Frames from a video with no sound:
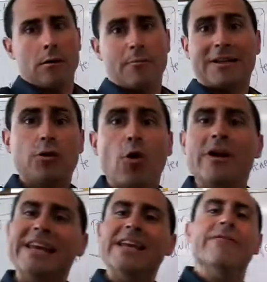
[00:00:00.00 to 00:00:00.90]
But don't
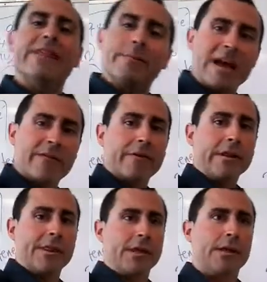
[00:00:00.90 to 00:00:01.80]
give them
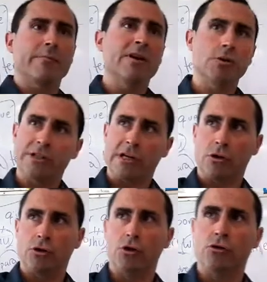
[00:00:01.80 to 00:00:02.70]
everything because they are
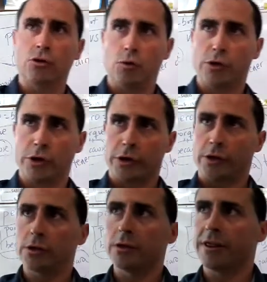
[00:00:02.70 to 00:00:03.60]
not going to learn
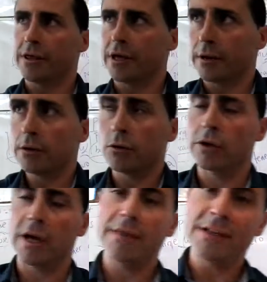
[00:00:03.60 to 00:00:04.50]
then.
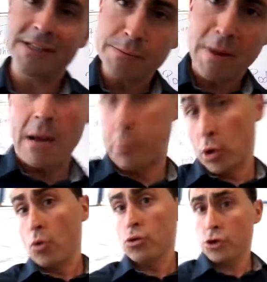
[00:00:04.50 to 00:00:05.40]
Okay? This is my
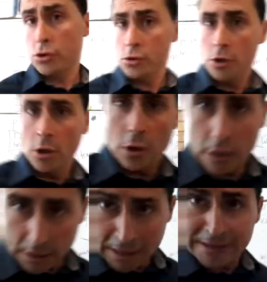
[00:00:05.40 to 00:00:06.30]
approach,
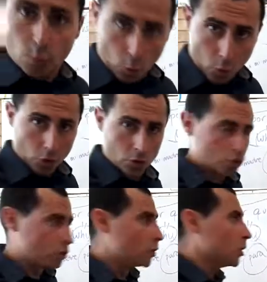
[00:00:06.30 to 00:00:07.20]
and it works.